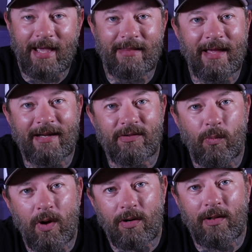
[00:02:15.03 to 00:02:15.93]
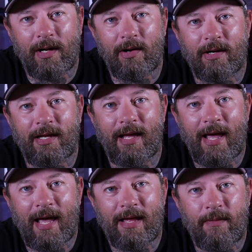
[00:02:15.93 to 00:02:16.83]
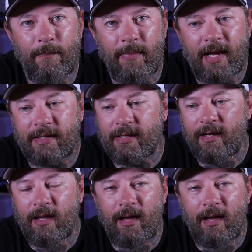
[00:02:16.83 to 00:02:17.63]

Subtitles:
and that is water clarity and bait.